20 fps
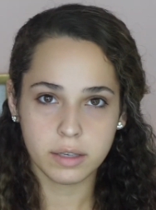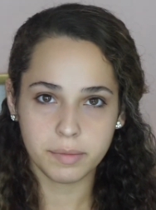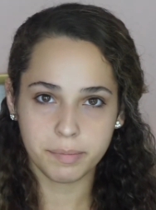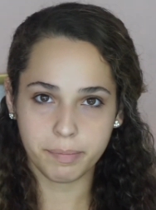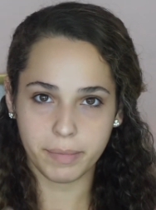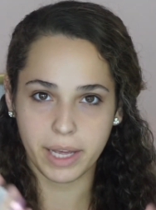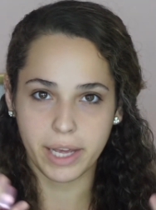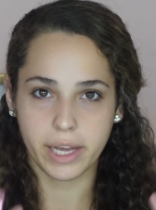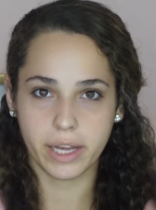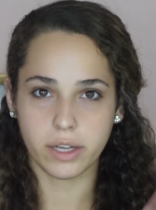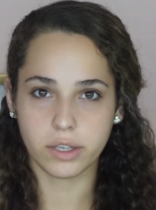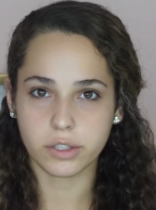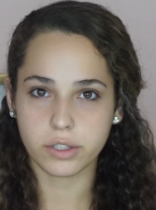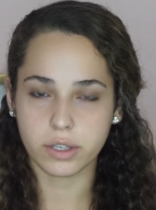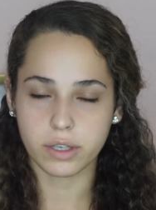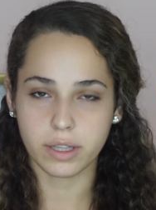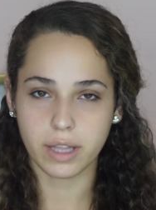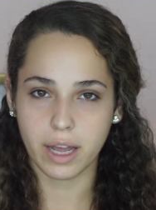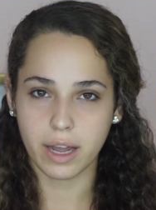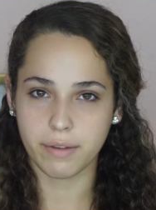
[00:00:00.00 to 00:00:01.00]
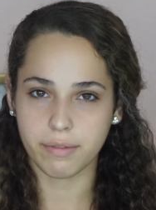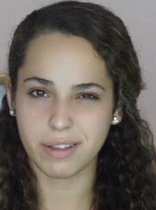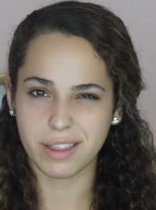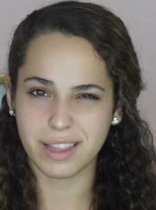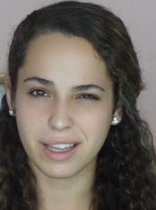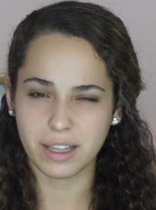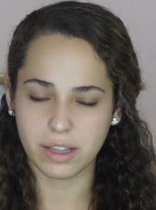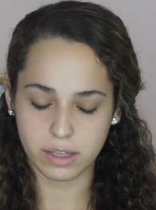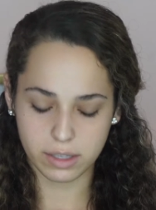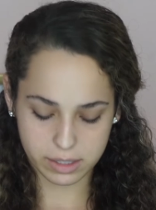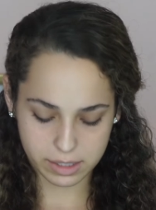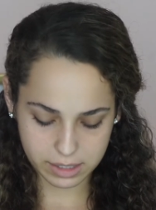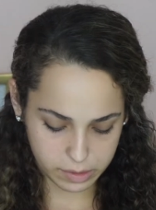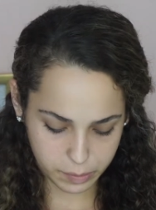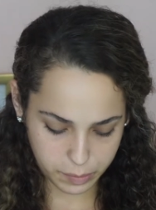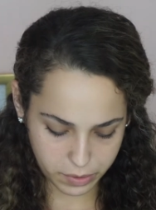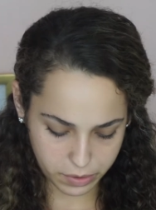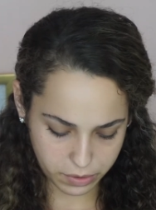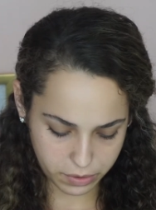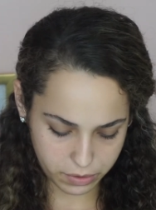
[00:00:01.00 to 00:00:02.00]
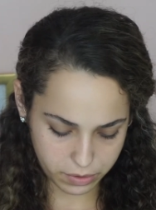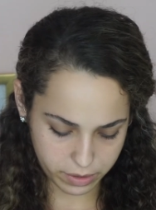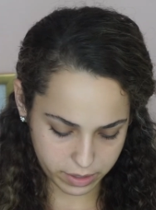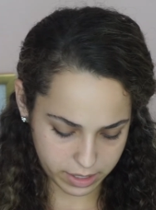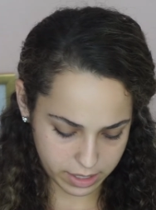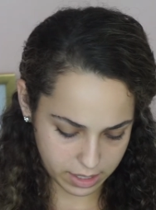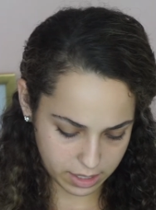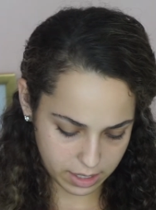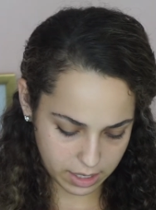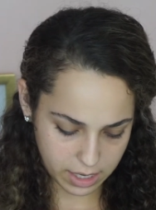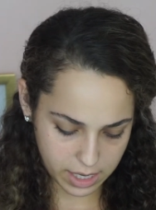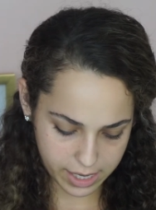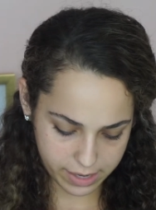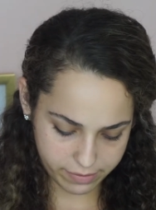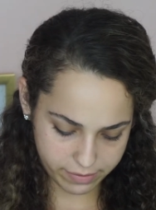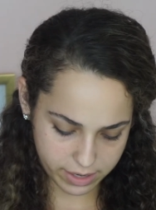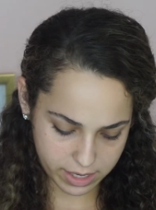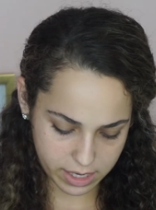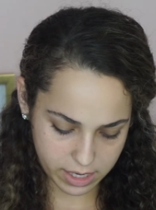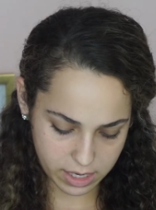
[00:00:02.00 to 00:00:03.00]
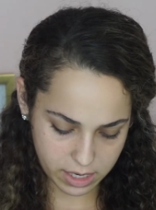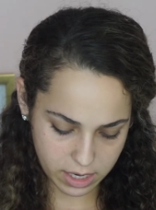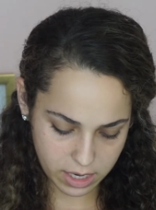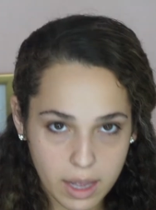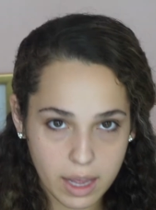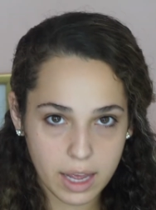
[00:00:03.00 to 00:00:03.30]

making sure that everything looks smooth and even.